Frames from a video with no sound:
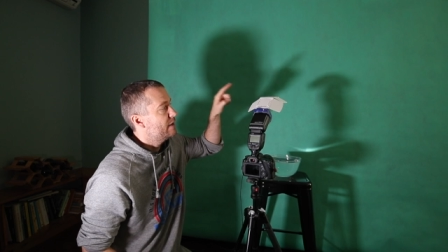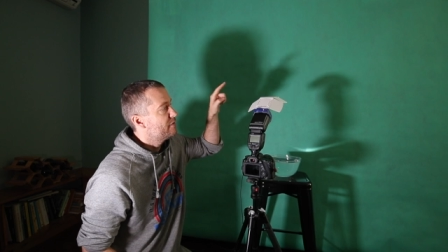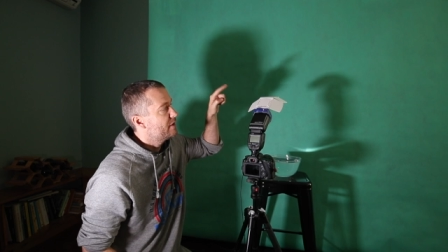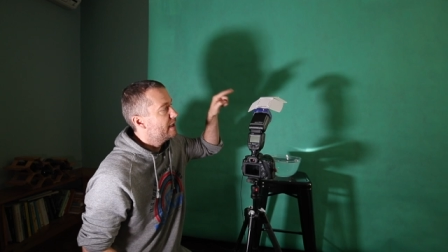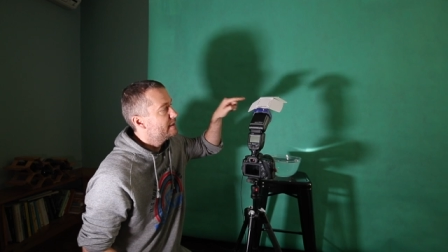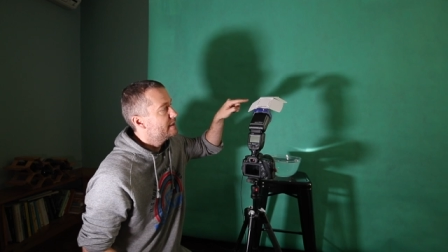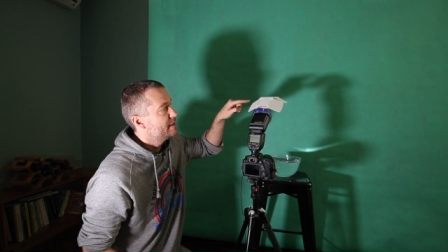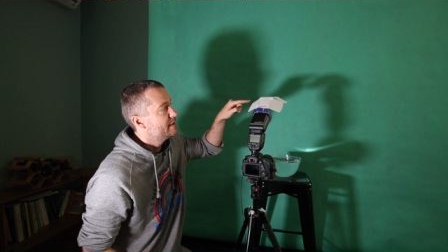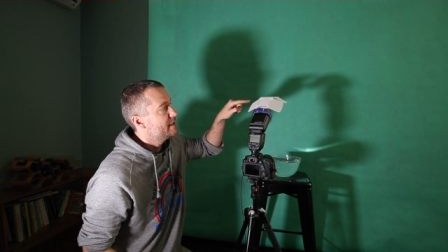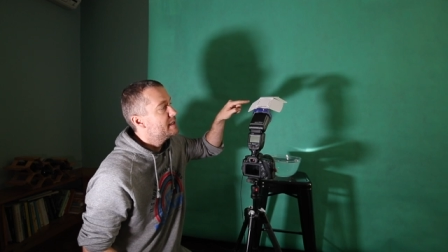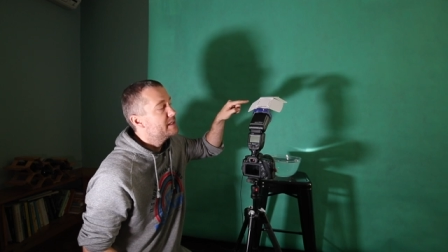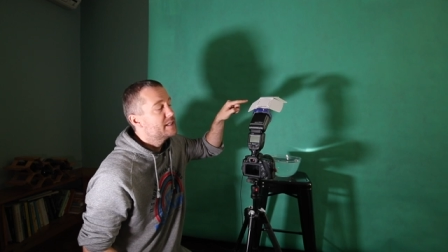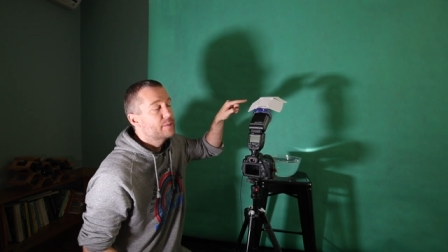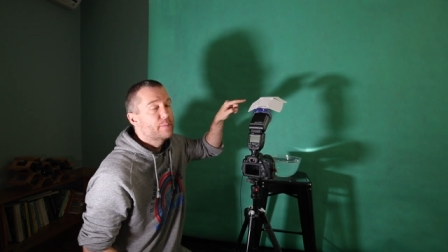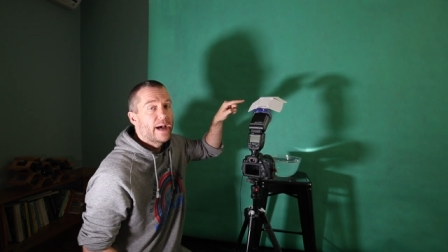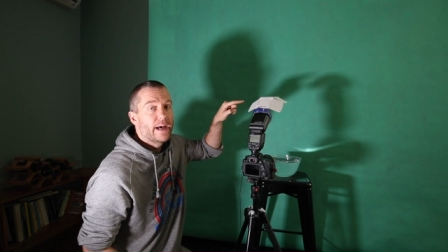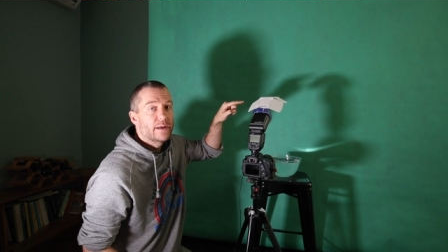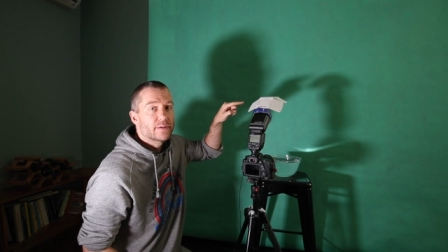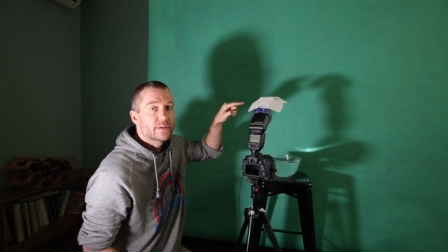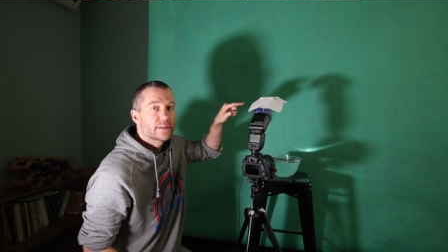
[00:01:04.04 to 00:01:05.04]
I've got this easy
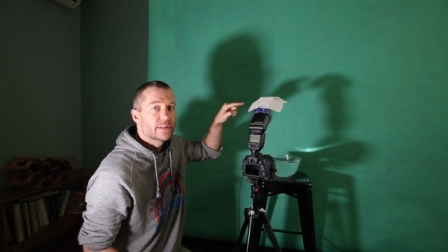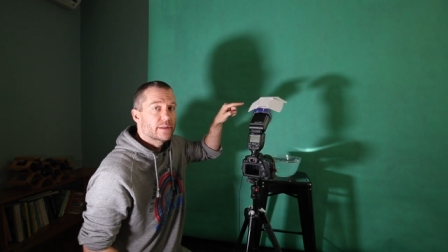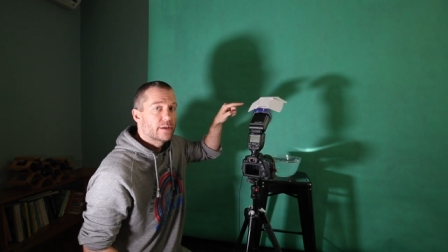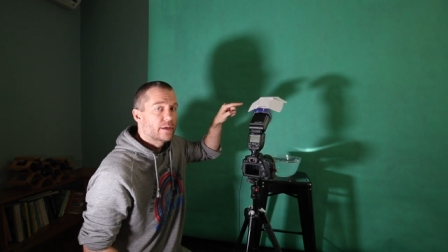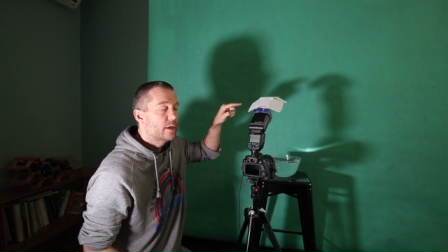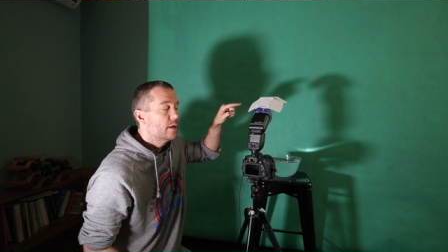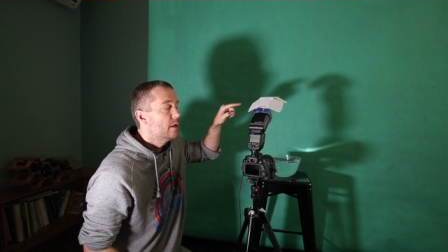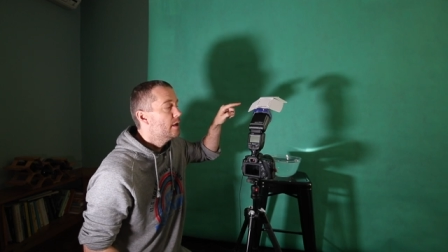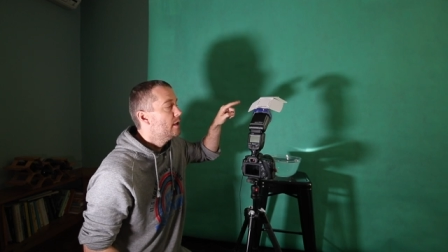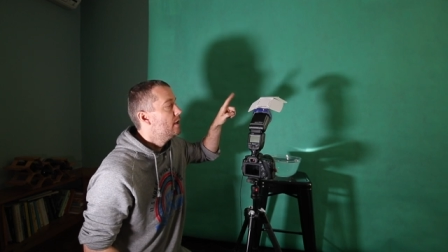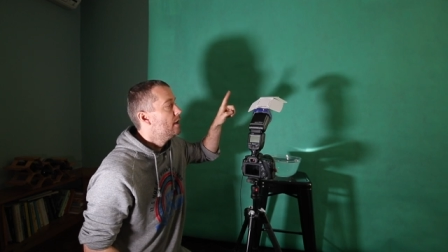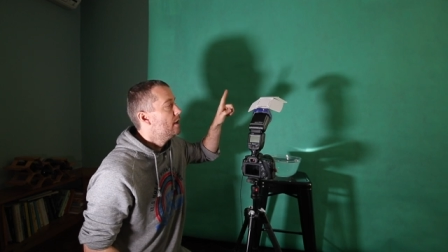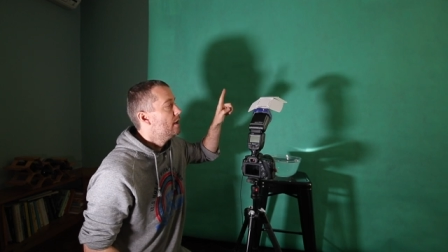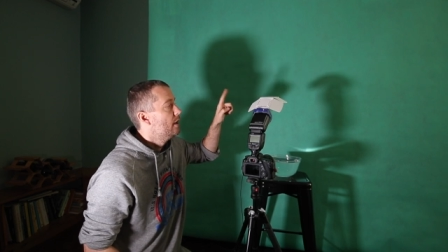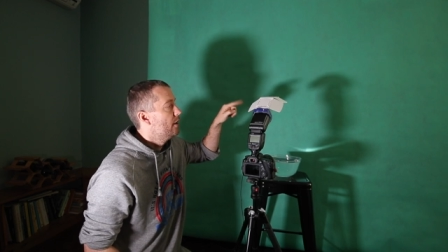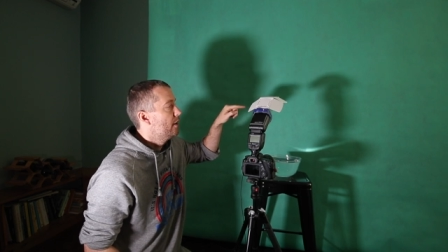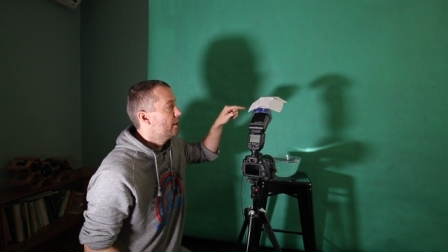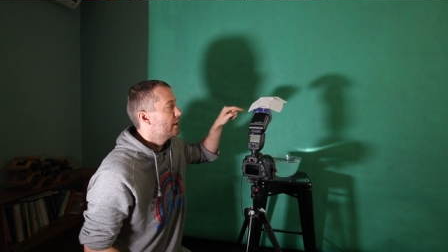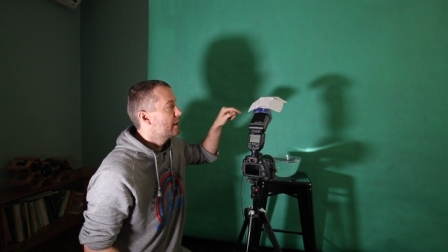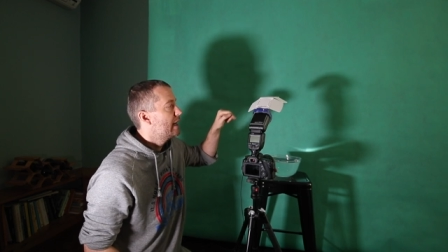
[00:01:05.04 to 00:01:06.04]
bounce uh,
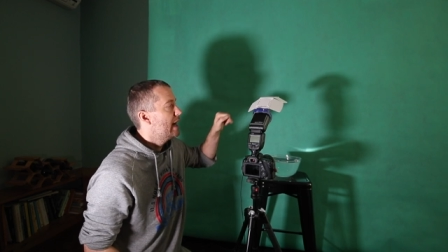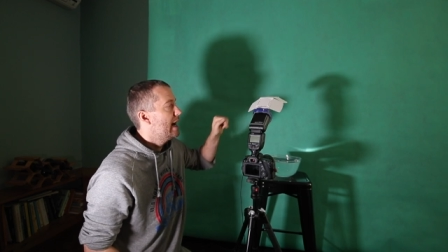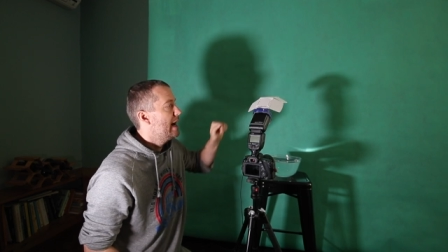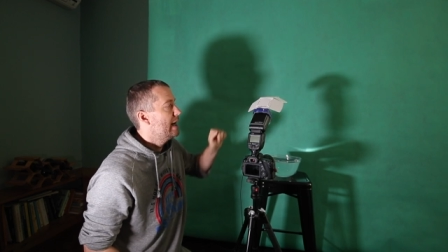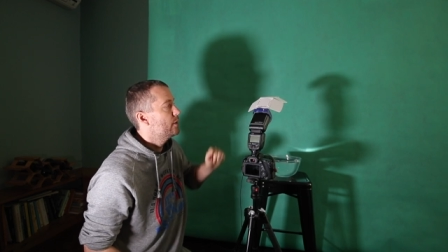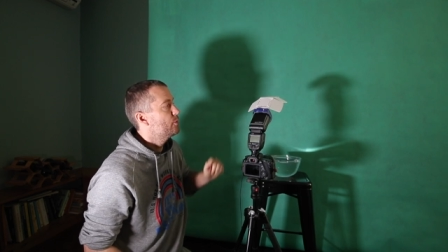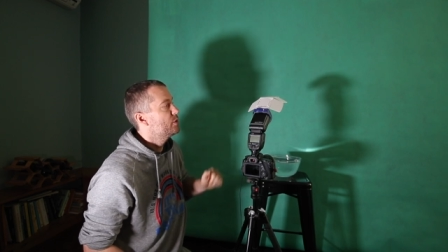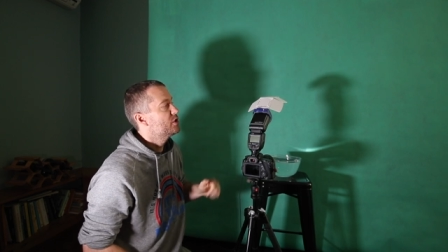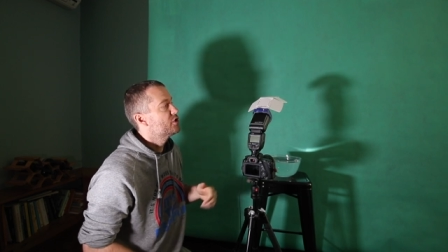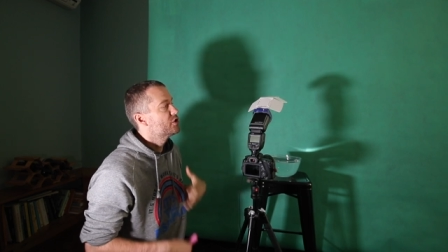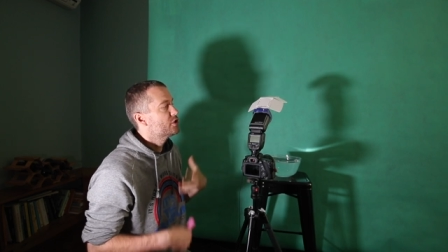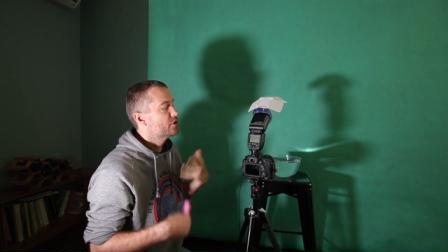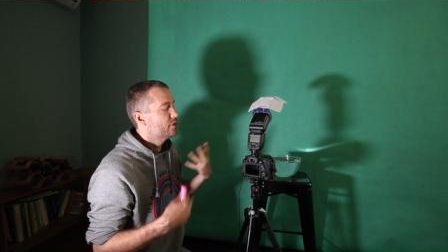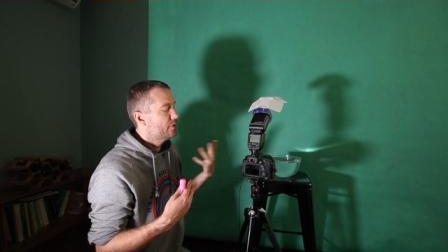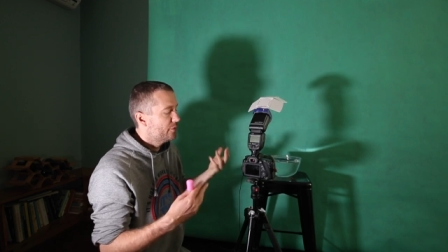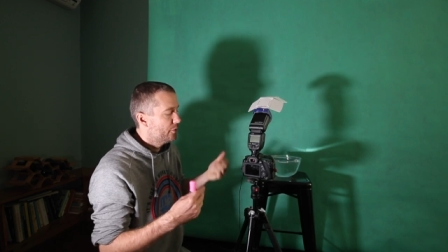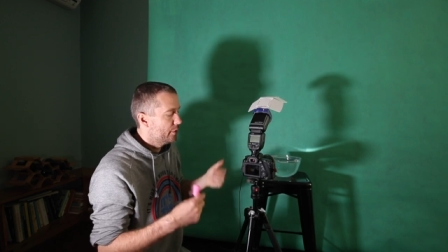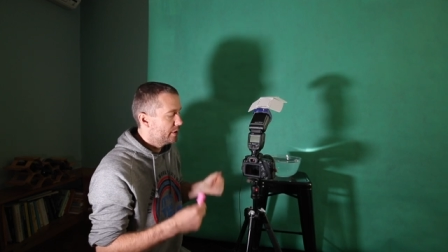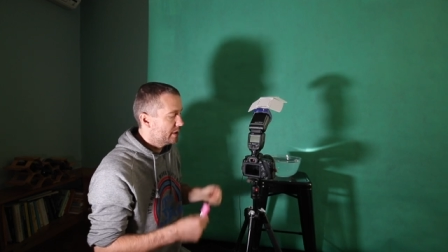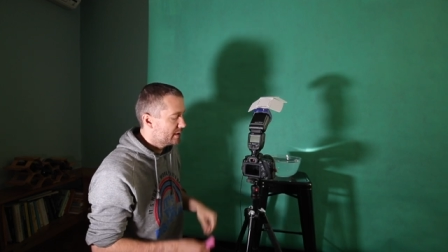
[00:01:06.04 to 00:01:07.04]
uh, card which
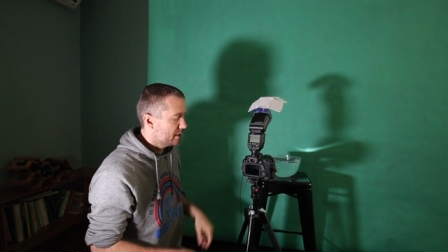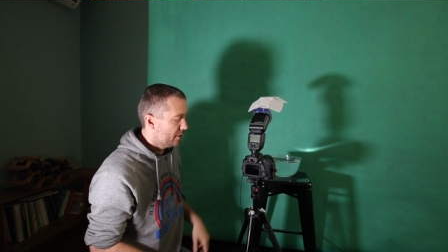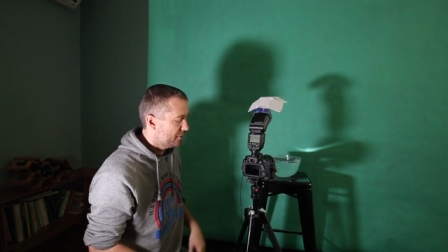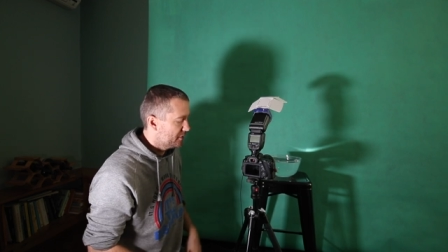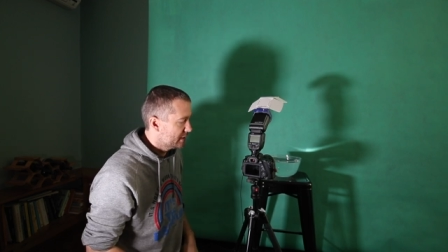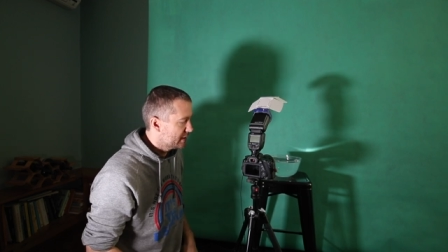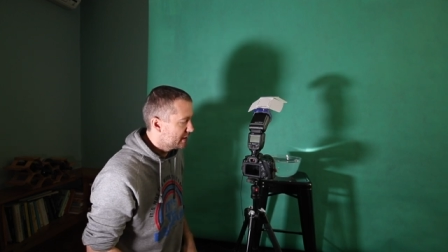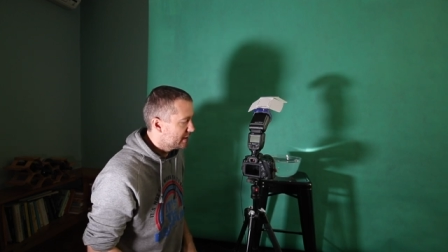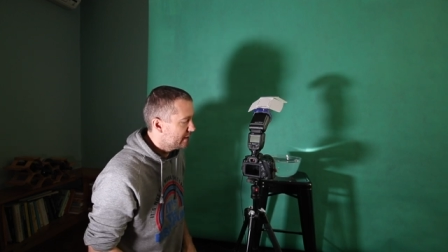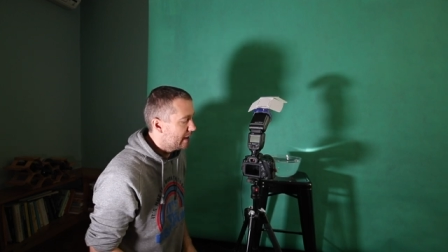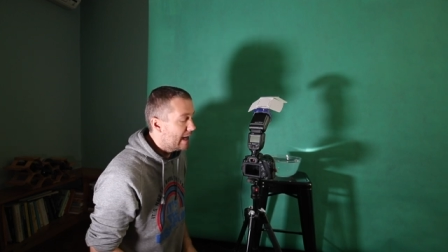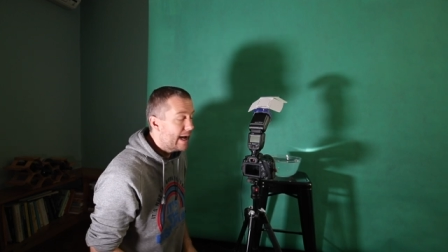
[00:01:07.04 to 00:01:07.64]
further softens the